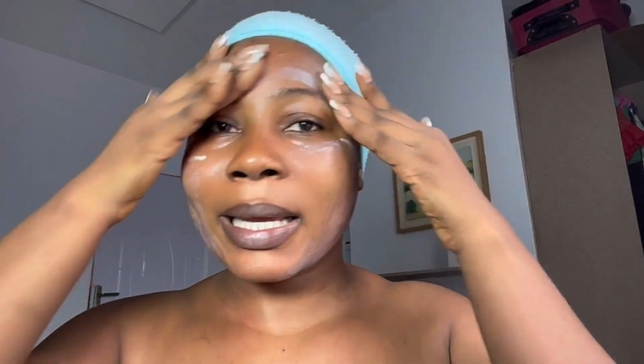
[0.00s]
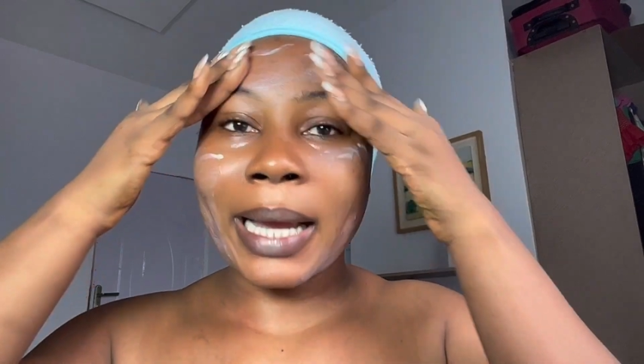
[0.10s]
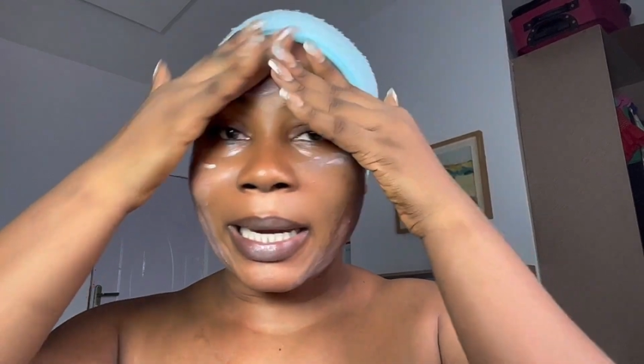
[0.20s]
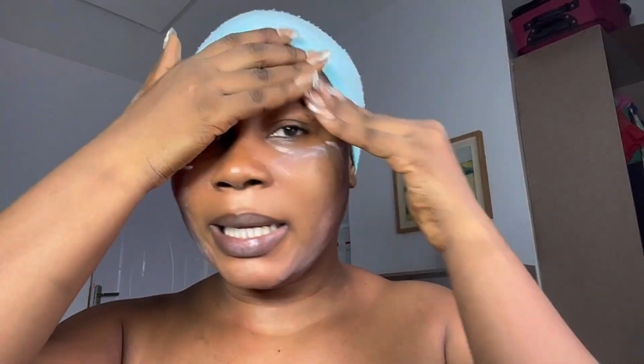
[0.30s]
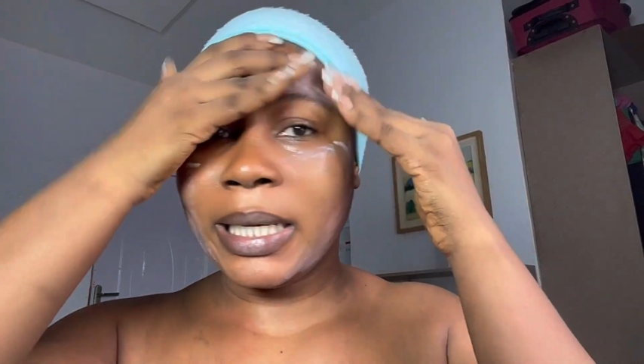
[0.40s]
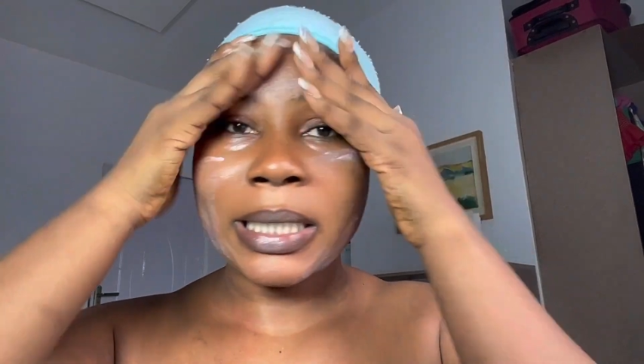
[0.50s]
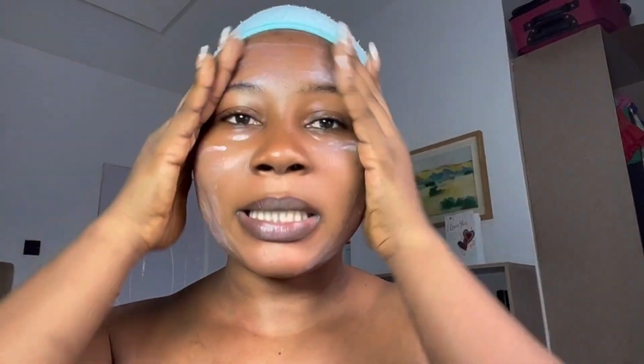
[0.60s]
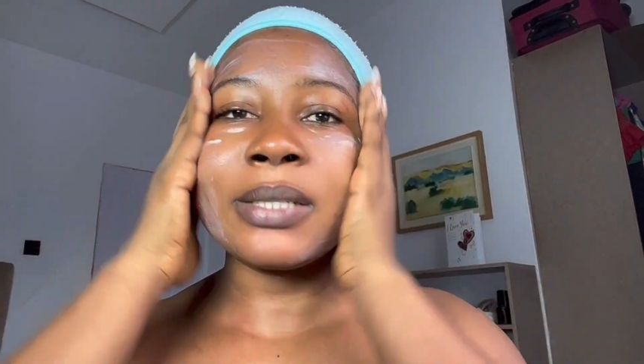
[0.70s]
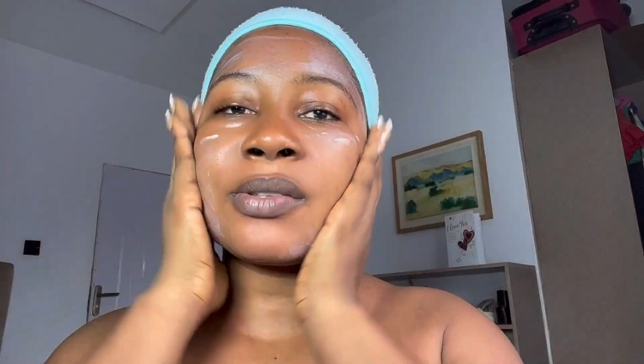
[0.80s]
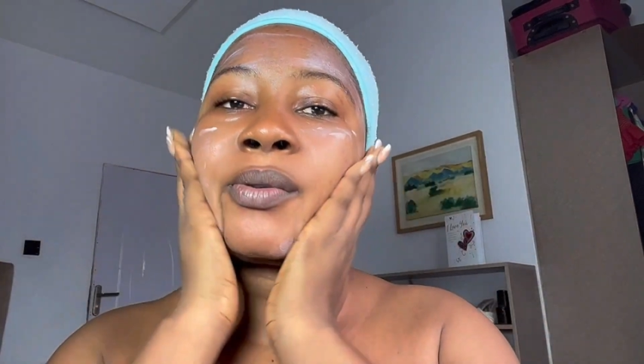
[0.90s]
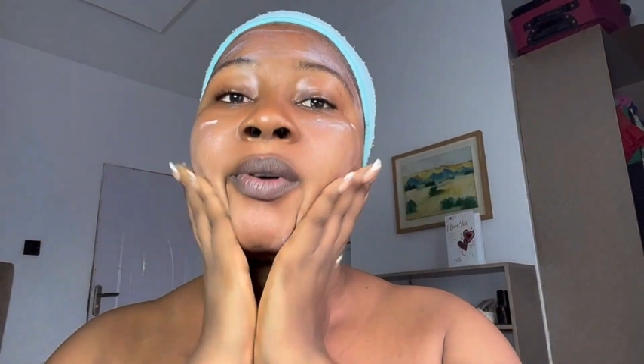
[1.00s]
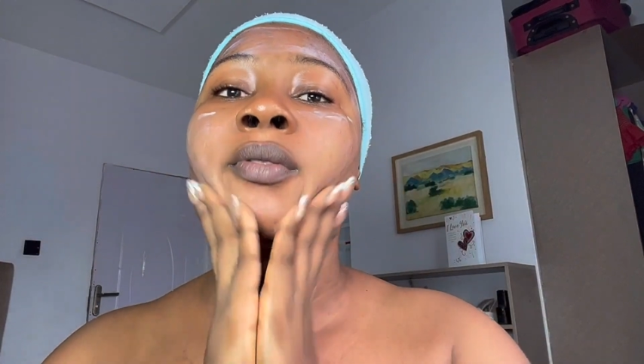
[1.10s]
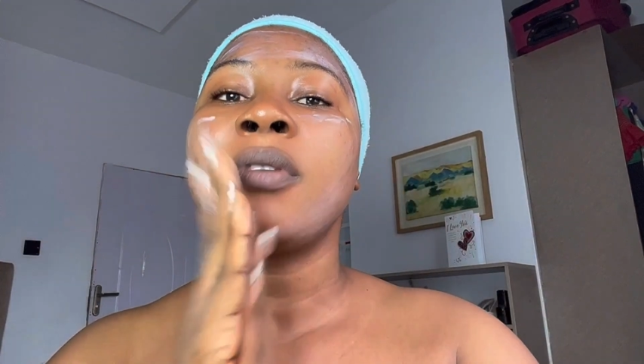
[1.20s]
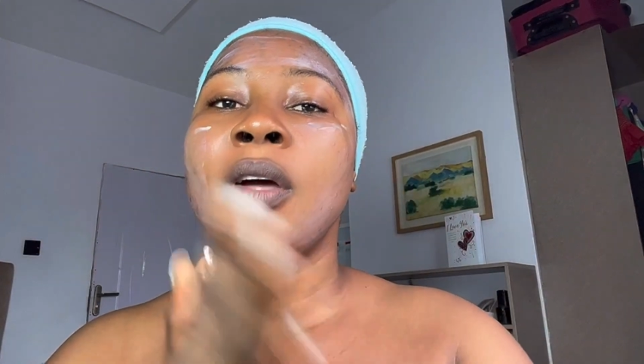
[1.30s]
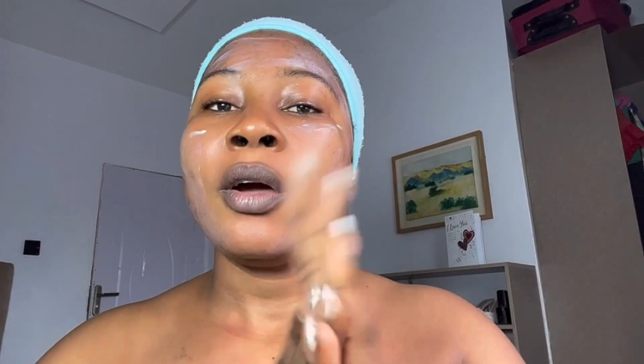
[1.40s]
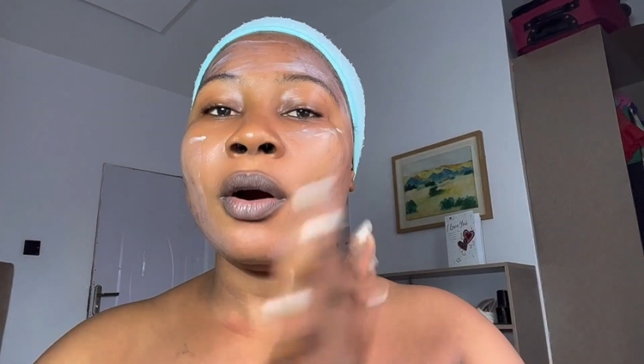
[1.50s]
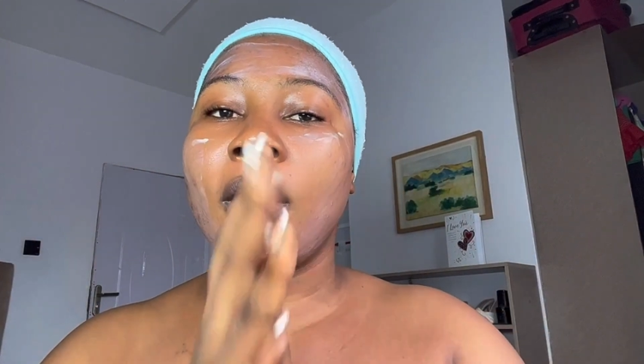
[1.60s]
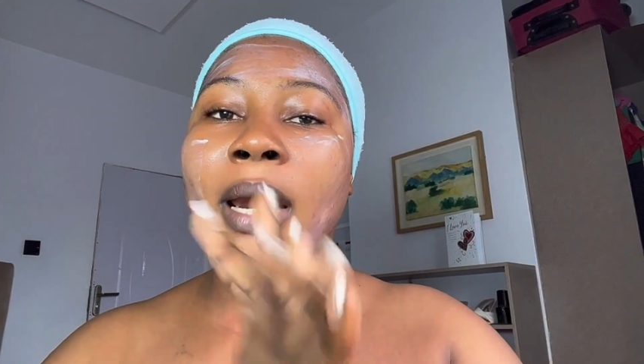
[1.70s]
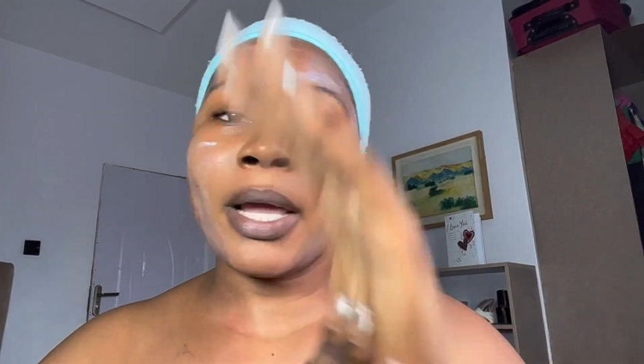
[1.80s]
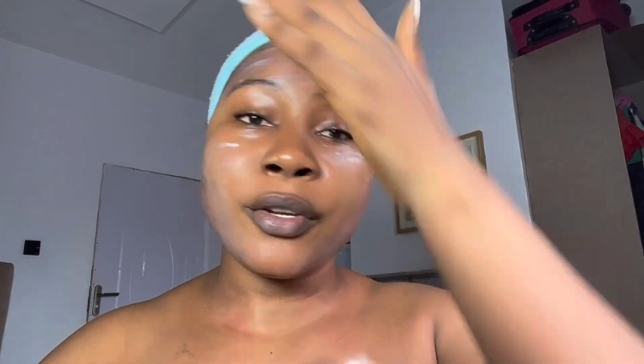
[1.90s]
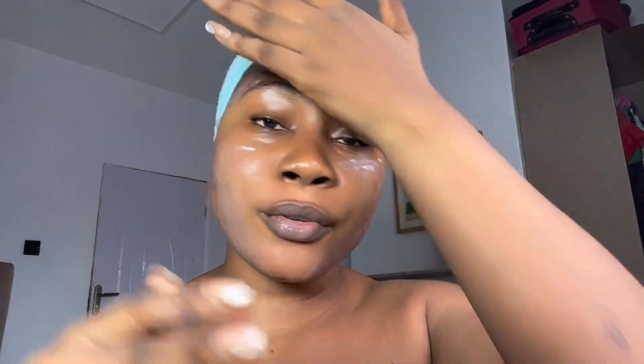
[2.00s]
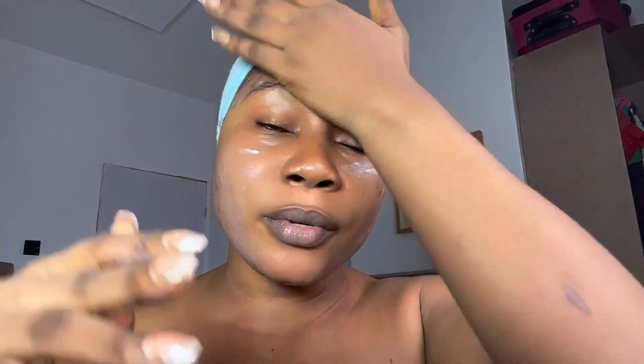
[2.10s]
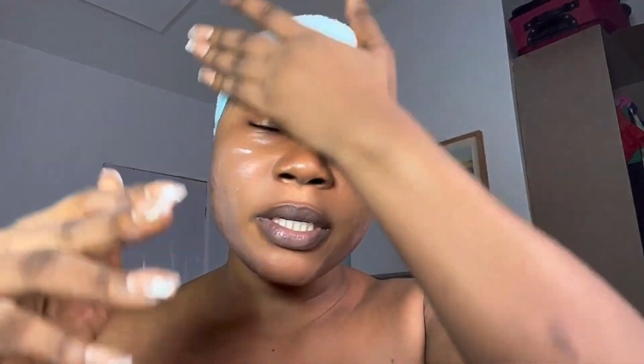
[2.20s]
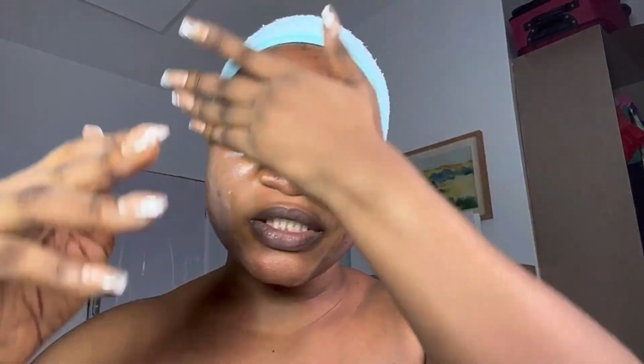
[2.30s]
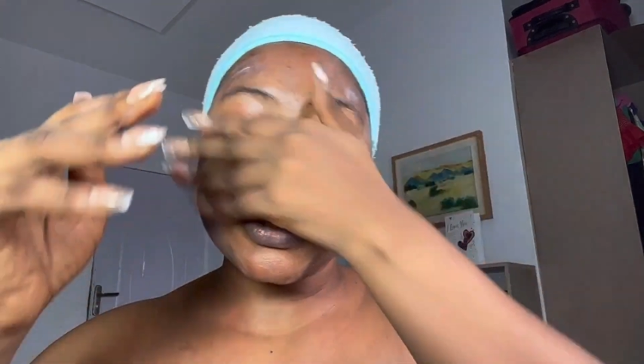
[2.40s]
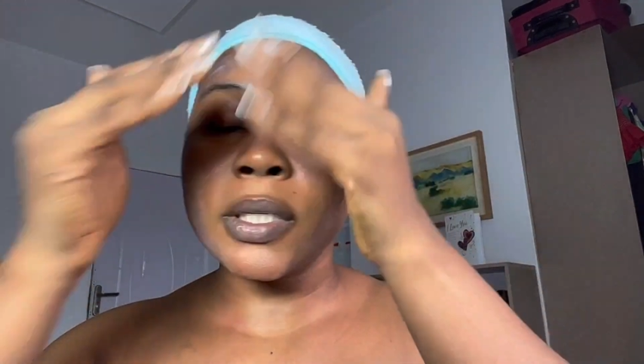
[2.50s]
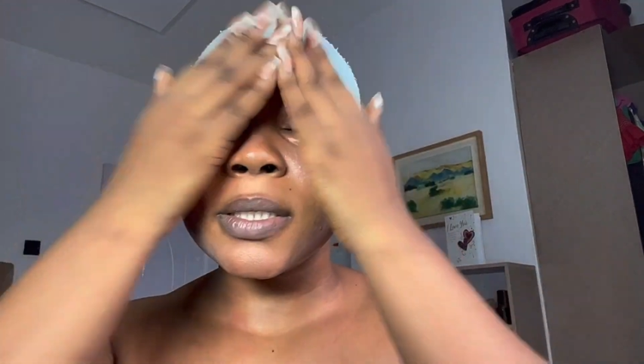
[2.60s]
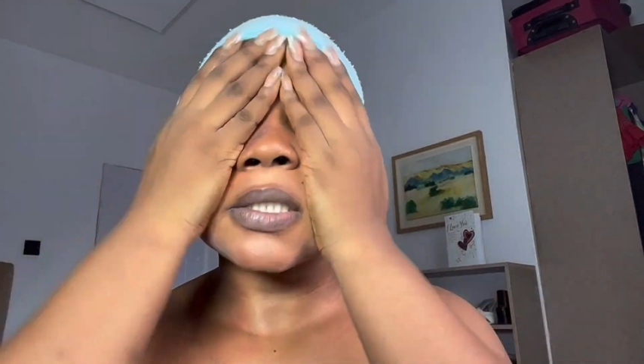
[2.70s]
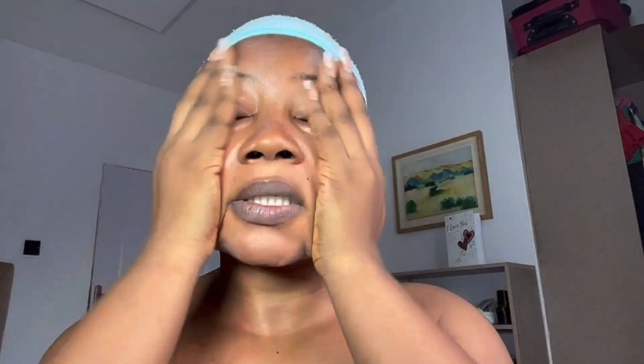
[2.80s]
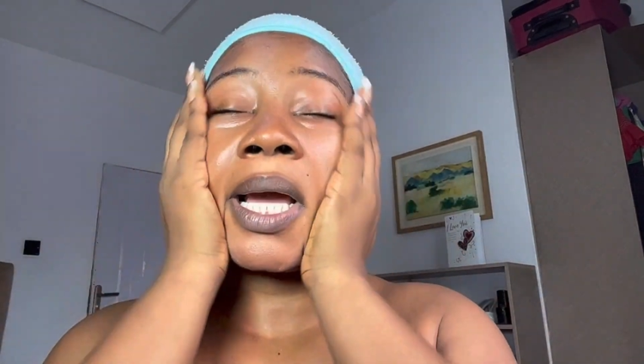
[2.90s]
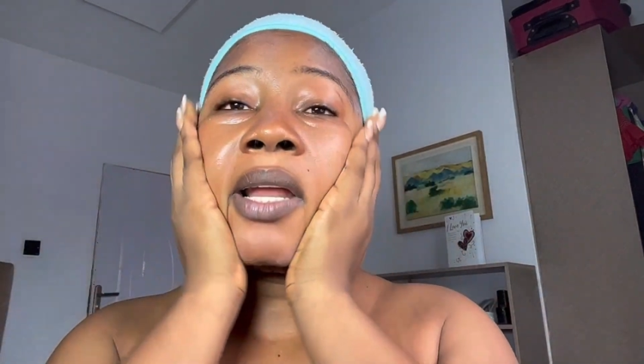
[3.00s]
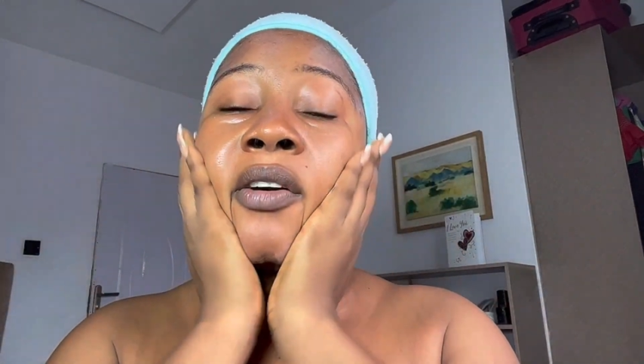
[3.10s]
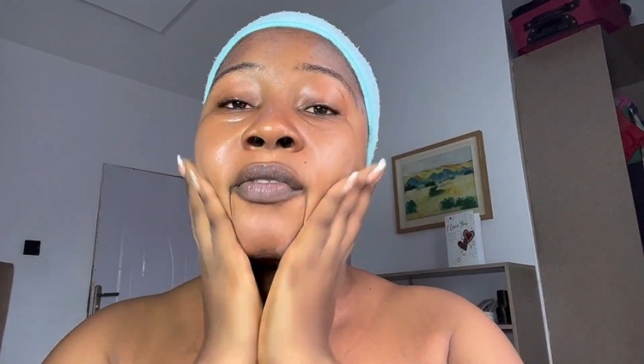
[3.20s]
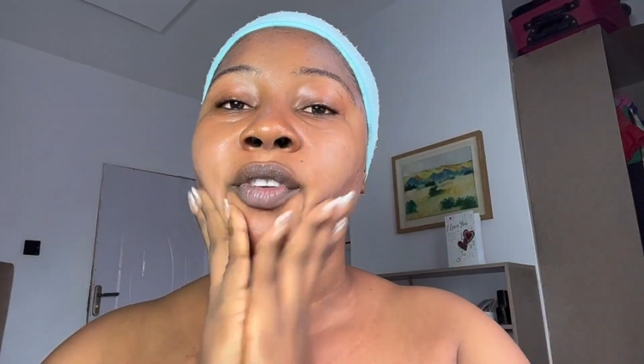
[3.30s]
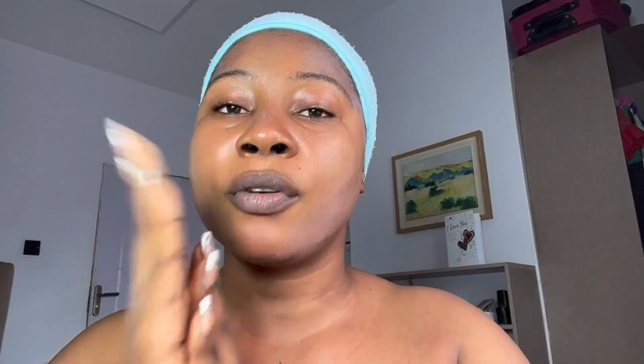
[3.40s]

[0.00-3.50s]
I need, so all I do is just kind of,